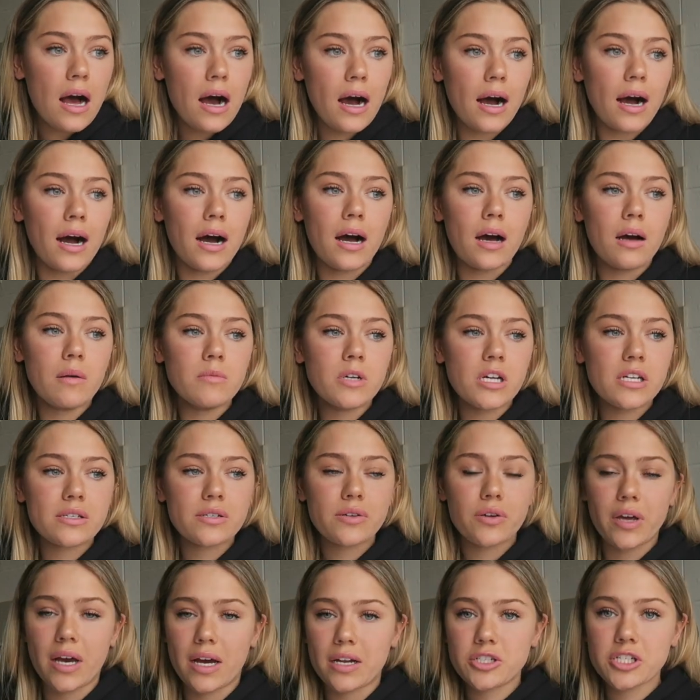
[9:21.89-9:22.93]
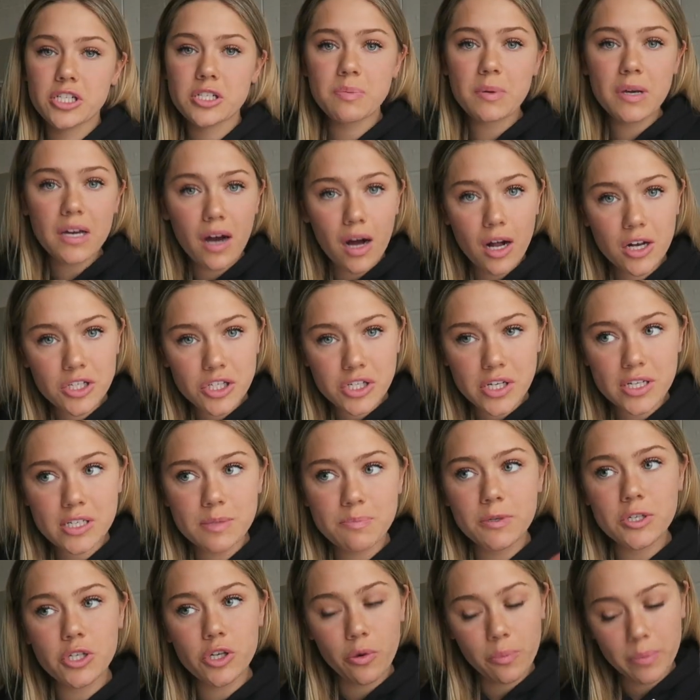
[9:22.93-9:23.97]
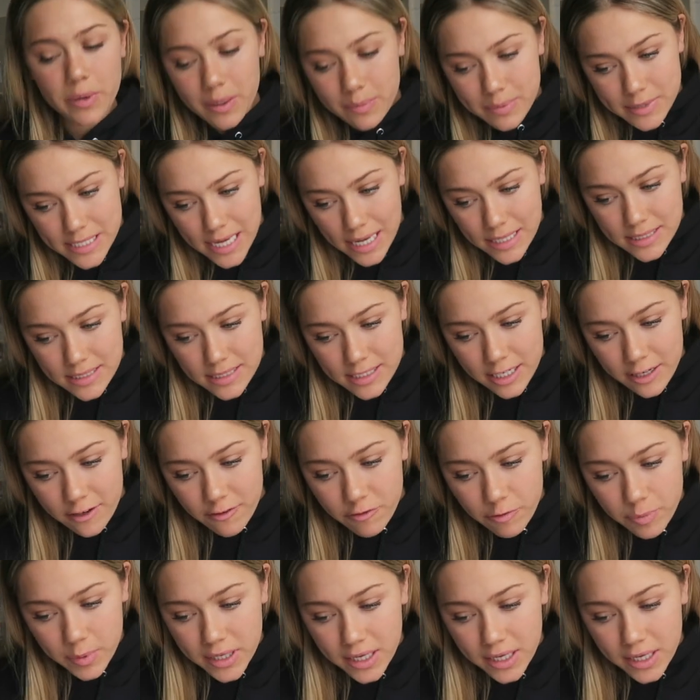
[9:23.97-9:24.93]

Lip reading: So yeah, just be conscious, but don't be obsessive,